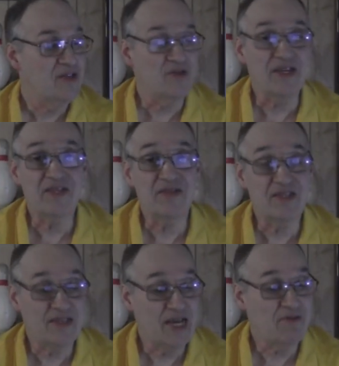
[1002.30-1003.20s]
So I guess
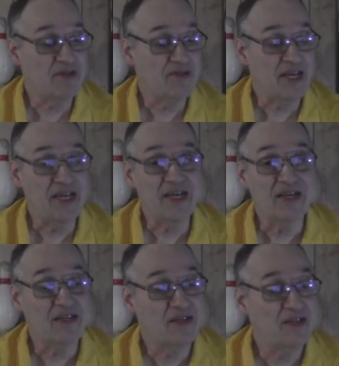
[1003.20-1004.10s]
that was
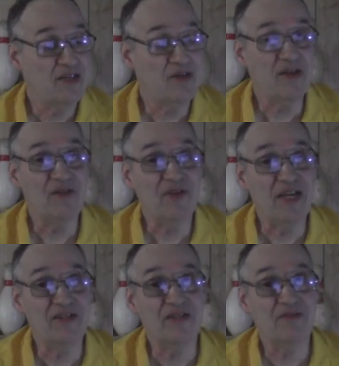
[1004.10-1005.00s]
a new
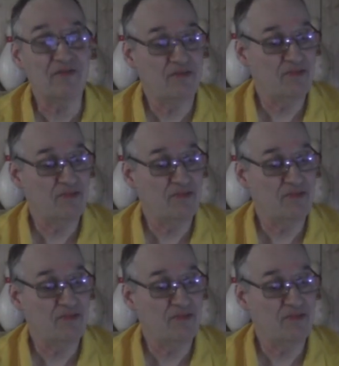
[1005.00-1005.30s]
innovation